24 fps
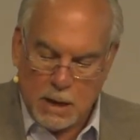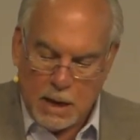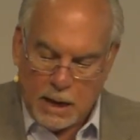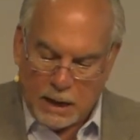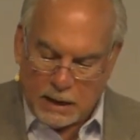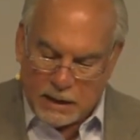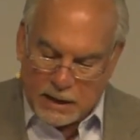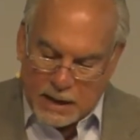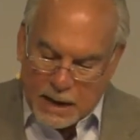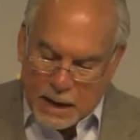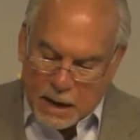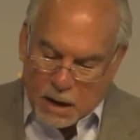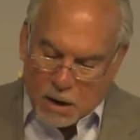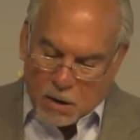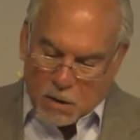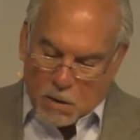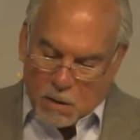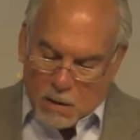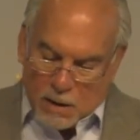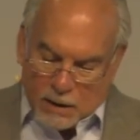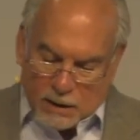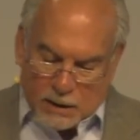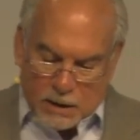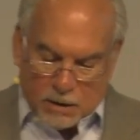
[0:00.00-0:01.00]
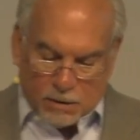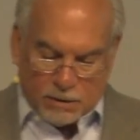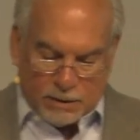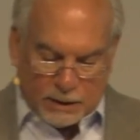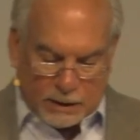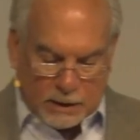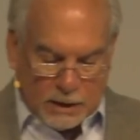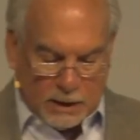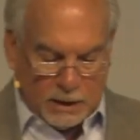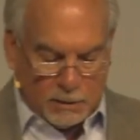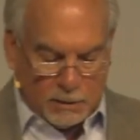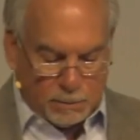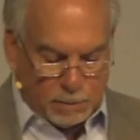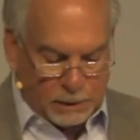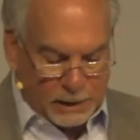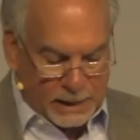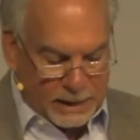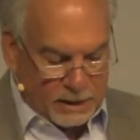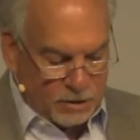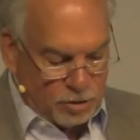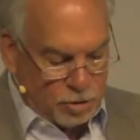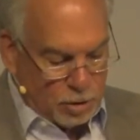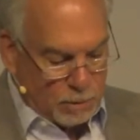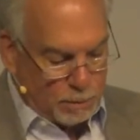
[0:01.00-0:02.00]
And now, here the king
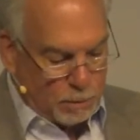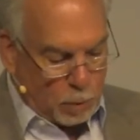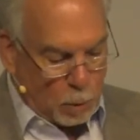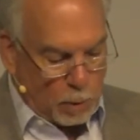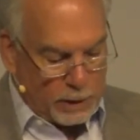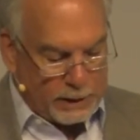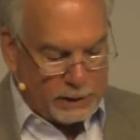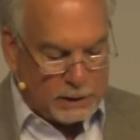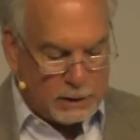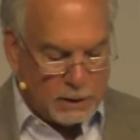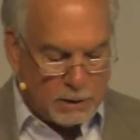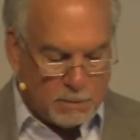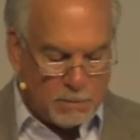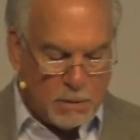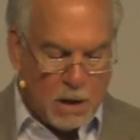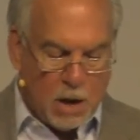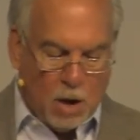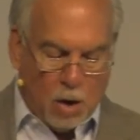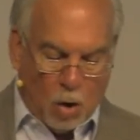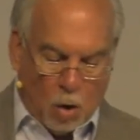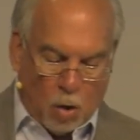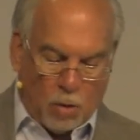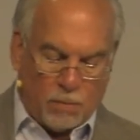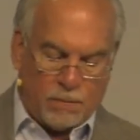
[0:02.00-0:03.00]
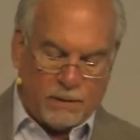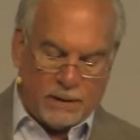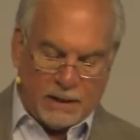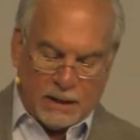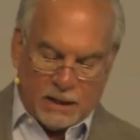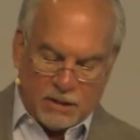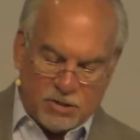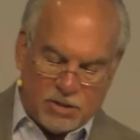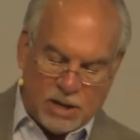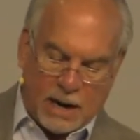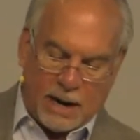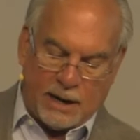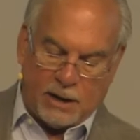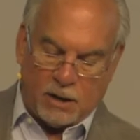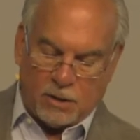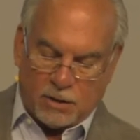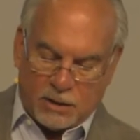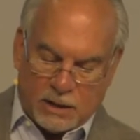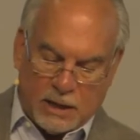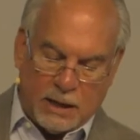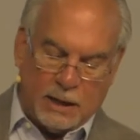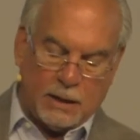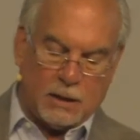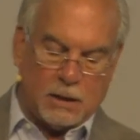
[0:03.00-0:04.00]
planned to appoint him over the entire
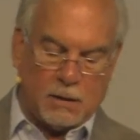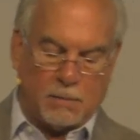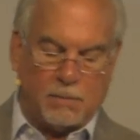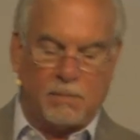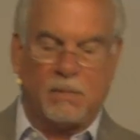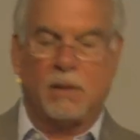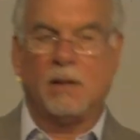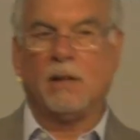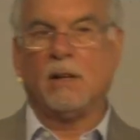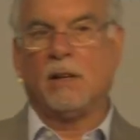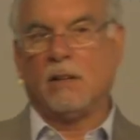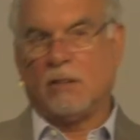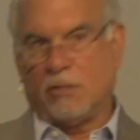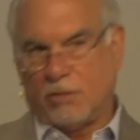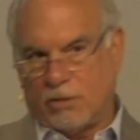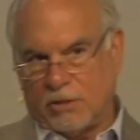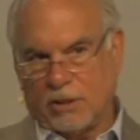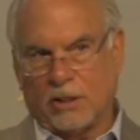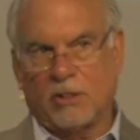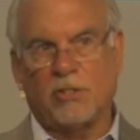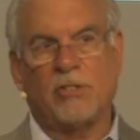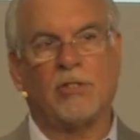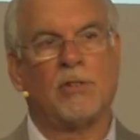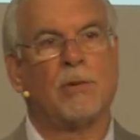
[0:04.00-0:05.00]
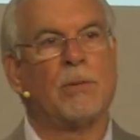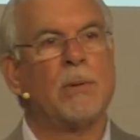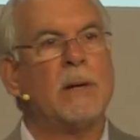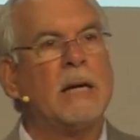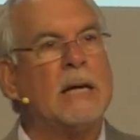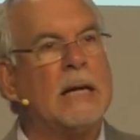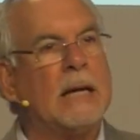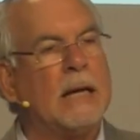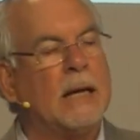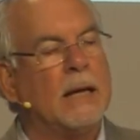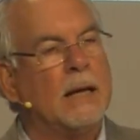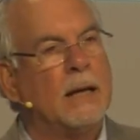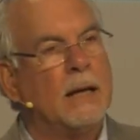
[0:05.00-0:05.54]
kingdom. 6:3.